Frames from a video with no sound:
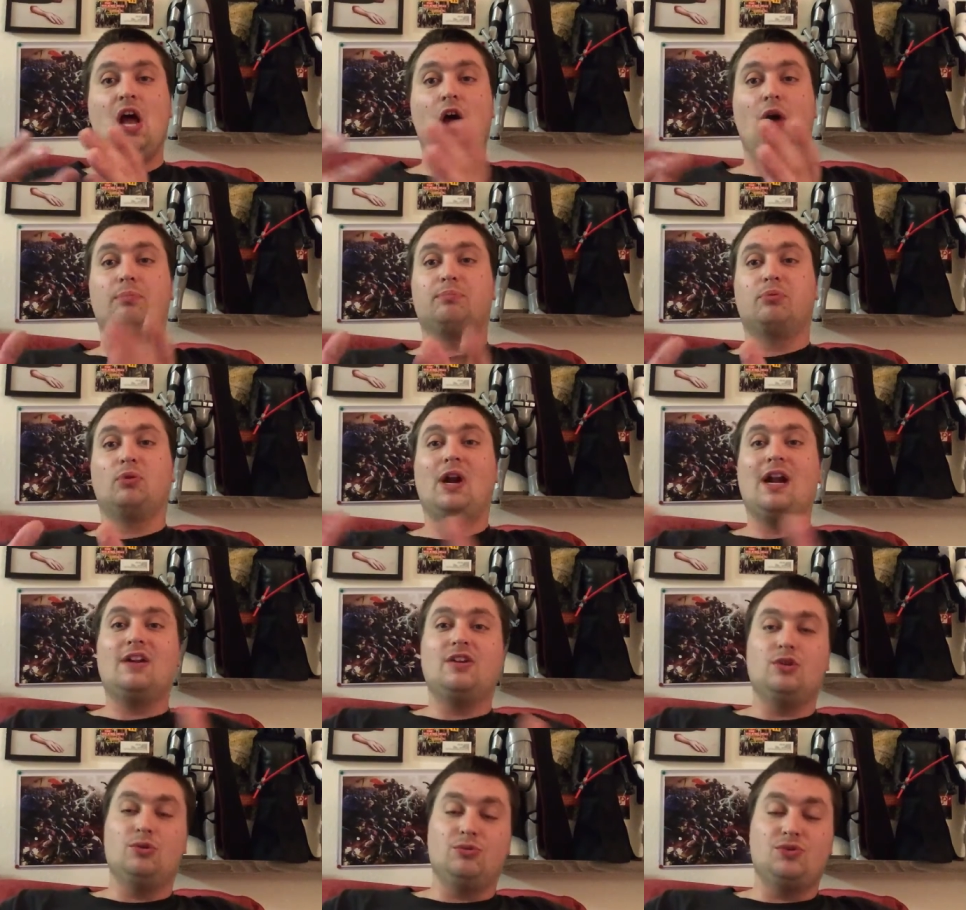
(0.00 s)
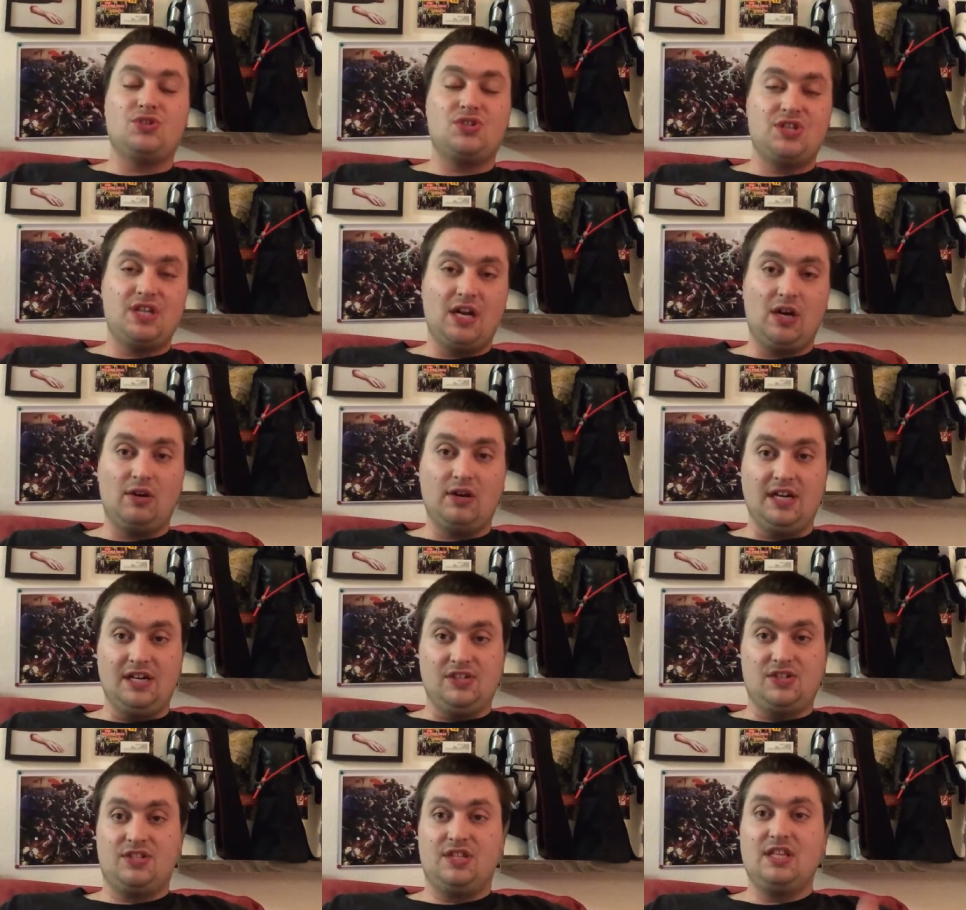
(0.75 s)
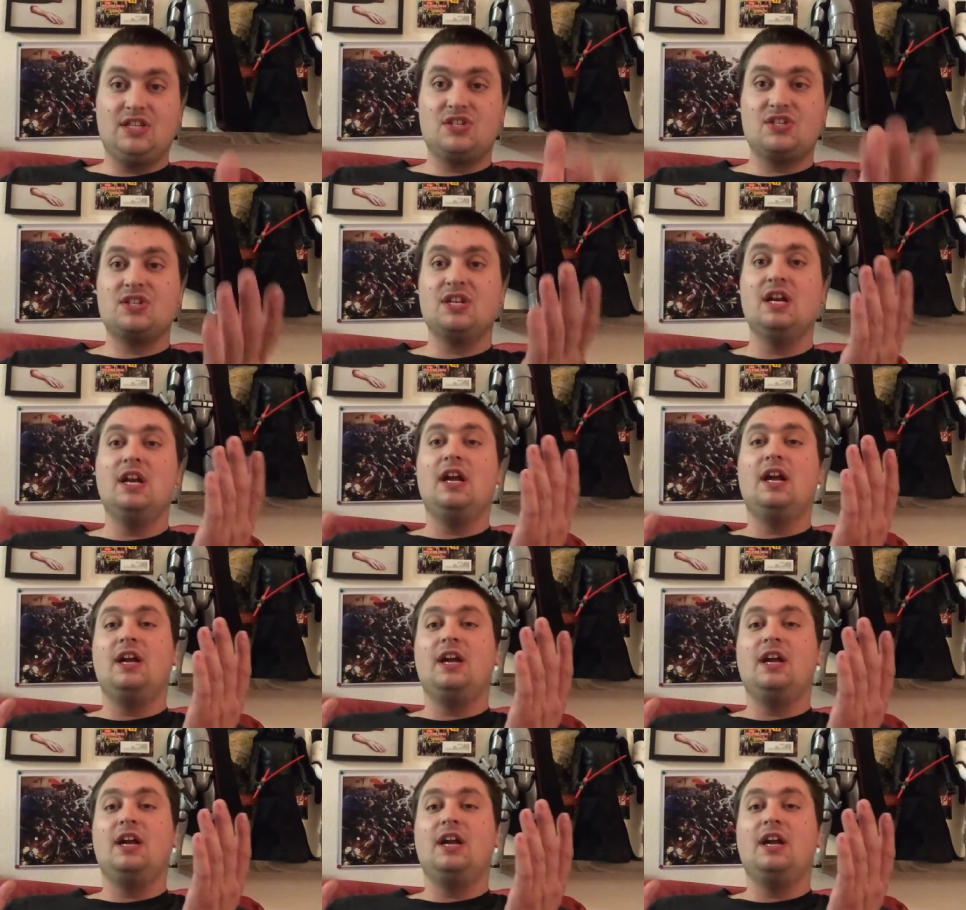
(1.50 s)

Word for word: a brand new series this